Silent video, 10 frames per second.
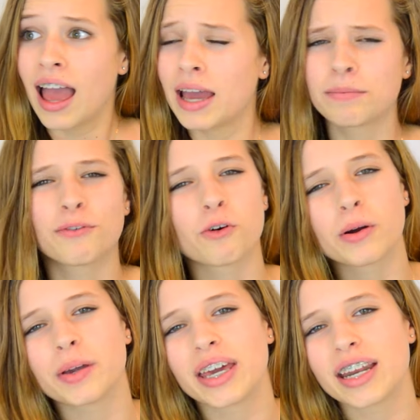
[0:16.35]
And
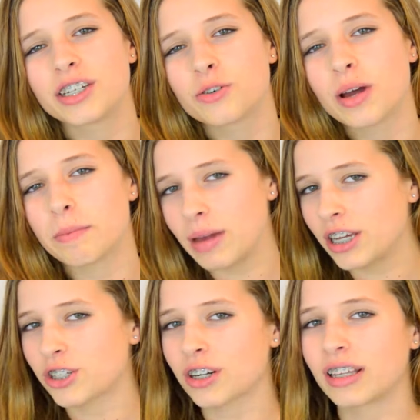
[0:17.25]
before we get into it,
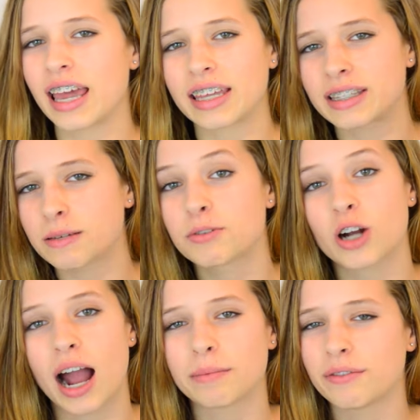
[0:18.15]
make sure to like and
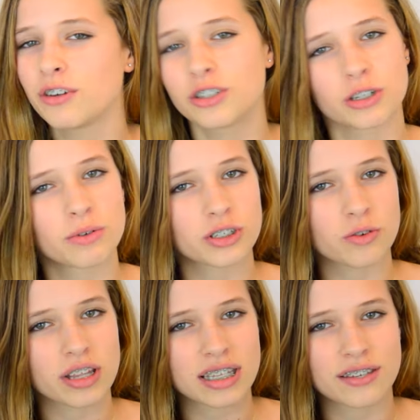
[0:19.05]
subscribe if you do
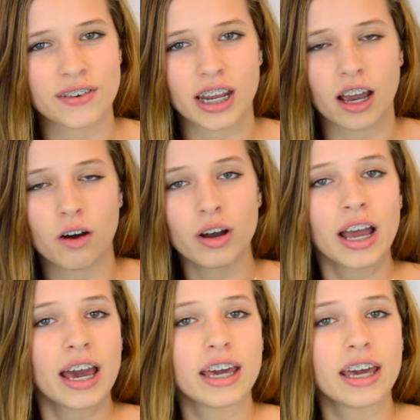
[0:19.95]
enjoy this video.